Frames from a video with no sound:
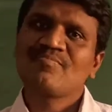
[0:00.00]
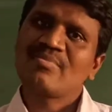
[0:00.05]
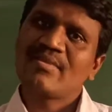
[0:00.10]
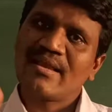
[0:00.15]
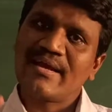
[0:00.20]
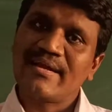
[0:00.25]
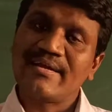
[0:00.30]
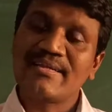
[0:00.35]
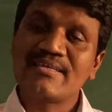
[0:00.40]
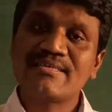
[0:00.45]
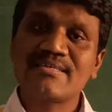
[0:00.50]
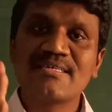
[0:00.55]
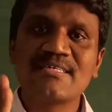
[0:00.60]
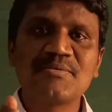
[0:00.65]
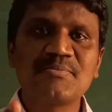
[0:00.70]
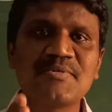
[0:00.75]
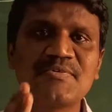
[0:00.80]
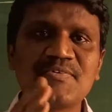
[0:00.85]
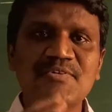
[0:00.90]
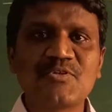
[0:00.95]
and distance
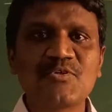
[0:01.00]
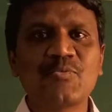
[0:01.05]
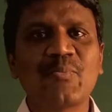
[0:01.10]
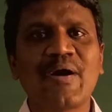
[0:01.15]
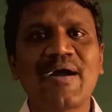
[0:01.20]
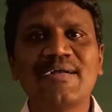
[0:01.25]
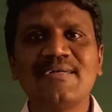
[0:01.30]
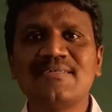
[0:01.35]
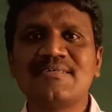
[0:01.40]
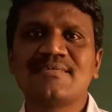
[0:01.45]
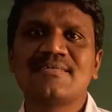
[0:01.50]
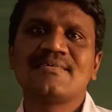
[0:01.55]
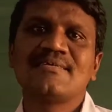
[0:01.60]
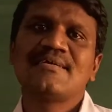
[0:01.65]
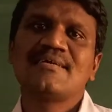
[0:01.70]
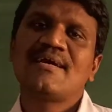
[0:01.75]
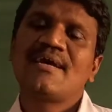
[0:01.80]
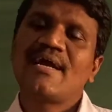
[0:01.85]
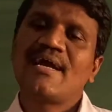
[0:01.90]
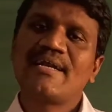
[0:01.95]
between 2 points,
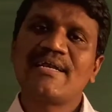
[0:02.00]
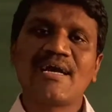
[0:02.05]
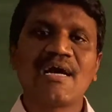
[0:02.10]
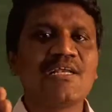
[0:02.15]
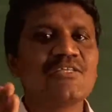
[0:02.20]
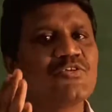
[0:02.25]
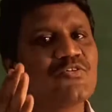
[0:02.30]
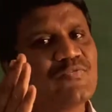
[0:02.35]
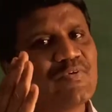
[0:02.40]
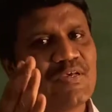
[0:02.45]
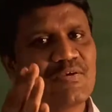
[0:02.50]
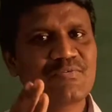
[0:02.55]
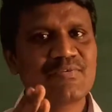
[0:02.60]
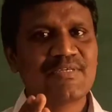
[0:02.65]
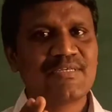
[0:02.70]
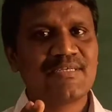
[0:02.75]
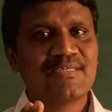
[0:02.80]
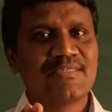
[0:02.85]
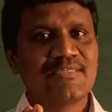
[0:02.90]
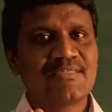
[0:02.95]
and also we have
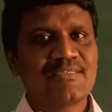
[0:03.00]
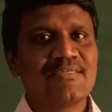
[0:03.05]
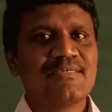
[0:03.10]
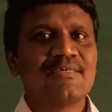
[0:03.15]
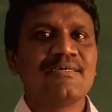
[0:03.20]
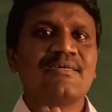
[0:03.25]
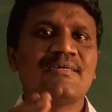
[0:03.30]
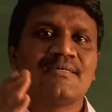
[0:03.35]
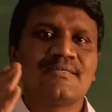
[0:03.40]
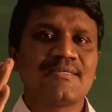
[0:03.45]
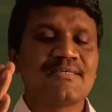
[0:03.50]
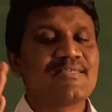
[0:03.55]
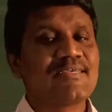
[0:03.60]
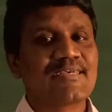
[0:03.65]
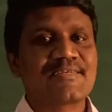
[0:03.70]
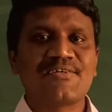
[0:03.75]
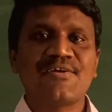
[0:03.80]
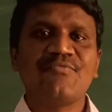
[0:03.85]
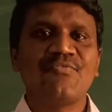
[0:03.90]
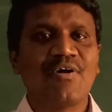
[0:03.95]
seen the
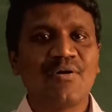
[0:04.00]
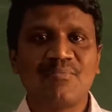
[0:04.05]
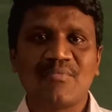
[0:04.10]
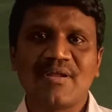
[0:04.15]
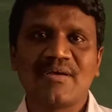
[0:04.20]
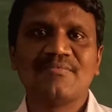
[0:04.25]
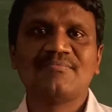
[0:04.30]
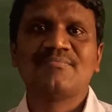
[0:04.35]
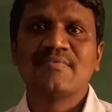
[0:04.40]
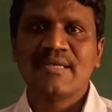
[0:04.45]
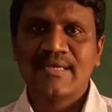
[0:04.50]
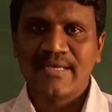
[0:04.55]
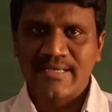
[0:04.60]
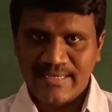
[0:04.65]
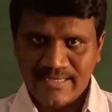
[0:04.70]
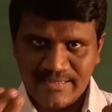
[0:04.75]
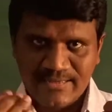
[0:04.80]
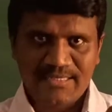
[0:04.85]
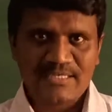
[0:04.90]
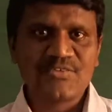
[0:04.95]
section formula.
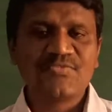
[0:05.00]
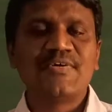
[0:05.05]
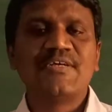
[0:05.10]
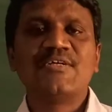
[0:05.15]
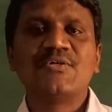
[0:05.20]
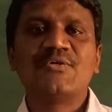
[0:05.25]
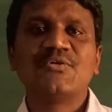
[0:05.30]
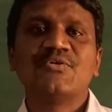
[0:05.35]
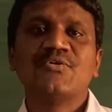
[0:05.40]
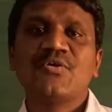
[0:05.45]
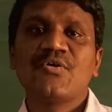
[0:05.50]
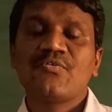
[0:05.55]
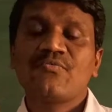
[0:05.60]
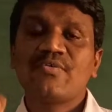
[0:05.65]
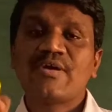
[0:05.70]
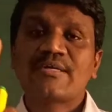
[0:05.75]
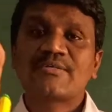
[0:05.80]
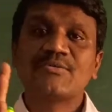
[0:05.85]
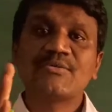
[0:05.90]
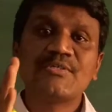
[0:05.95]
In this video
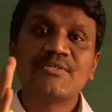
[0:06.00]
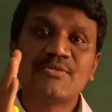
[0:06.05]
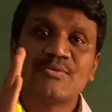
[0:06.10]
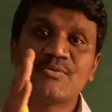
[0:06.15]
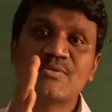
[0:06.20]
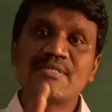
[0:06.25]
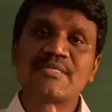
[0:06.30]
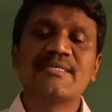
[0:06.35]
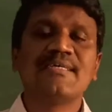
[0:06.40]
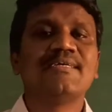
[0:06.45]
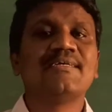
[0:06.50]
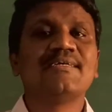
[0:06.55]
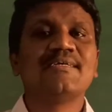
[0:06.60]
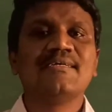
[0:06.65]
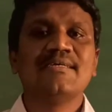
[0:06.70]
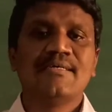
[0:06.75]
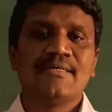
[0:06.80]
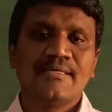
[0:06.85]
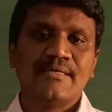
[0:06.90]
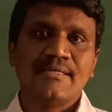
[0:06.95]
we are going to
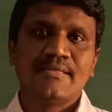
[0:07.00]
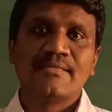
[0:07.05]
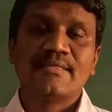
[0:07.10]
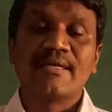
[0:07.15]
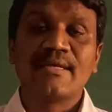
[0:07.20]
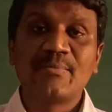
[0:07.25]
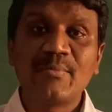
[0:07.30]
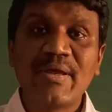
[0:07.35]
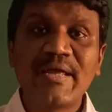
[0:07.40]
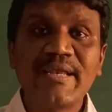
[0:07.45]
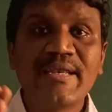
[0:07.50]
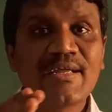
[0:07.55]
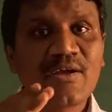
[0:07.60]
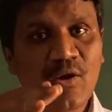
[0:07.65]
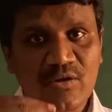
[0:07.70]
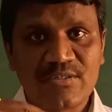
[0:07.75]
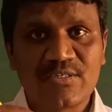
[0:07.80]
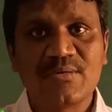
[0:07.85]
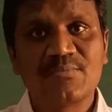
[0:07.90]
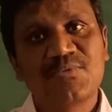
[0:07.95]
see the remaining
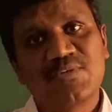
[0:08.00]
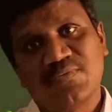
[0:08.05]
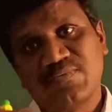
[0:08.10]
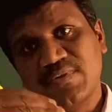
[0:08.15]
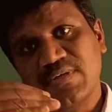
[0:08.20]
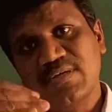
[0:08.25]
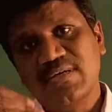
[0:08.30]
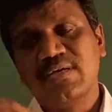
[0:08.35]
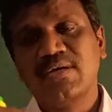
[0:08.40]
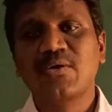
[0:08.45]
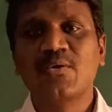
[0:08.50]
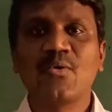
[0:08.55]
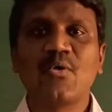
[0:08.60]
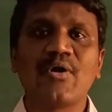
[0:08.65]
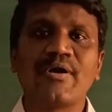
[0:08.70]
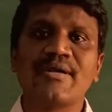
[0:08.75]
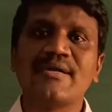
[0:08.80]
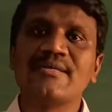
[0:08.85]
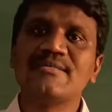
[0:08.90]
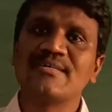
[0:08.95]
concepts of the
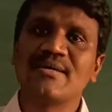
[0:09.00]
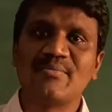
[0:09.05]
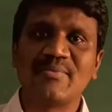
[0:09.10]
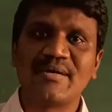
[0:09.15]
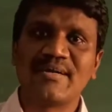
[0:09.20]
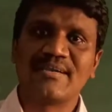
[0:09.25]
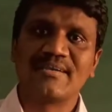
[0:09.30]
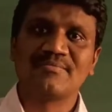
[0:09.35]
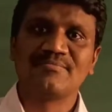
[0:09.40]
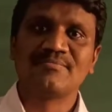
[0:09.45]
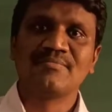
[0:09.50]
coordinate geometry.